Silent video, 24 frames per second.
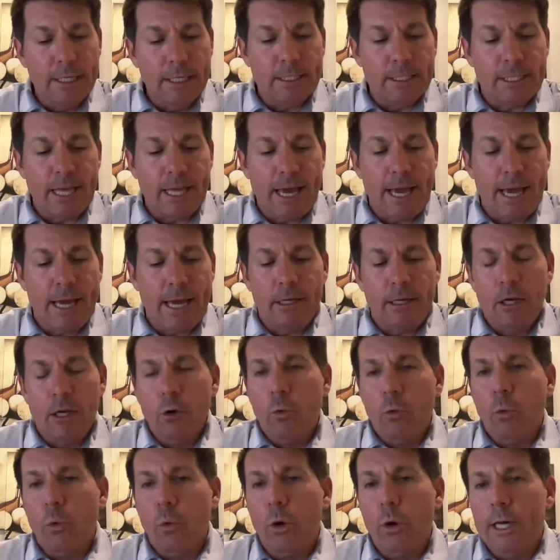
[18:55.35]
is that
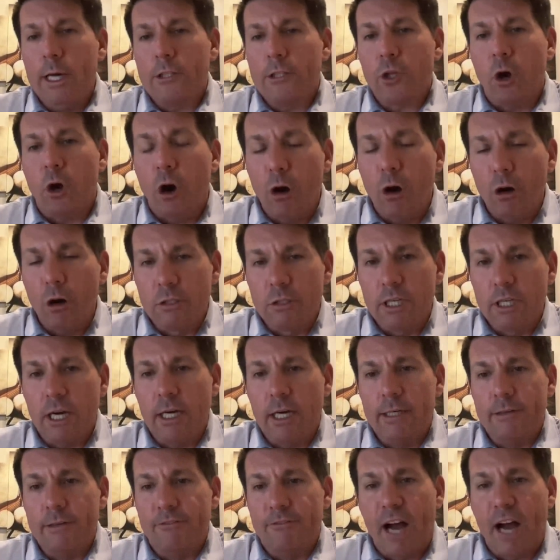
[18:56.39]
it's all
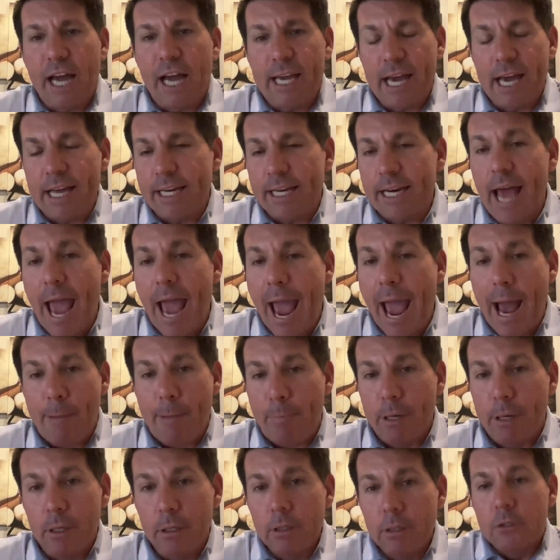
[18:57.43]
done via an
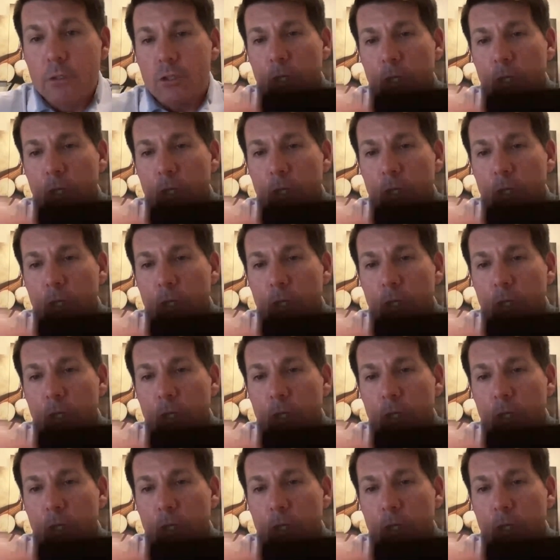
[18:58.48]
app.